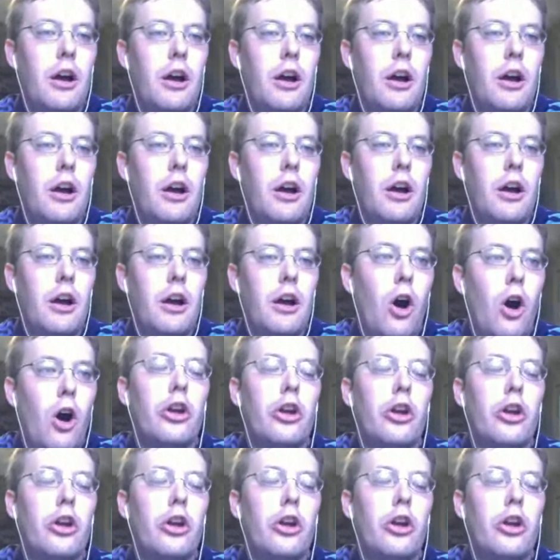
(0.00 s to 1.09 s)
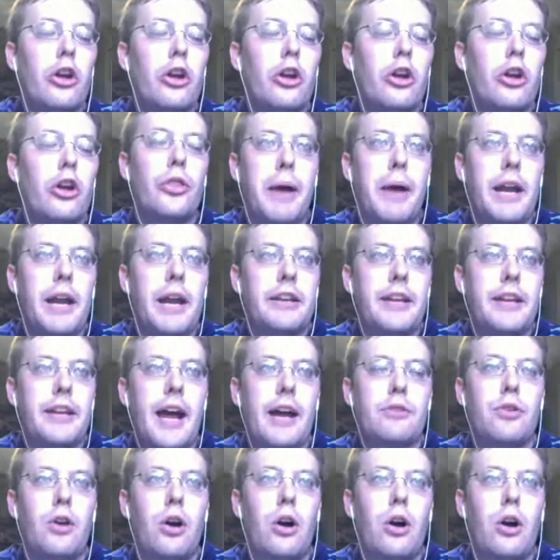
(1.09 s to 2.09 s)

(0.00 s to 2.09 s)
going to auto wound with their bite attacks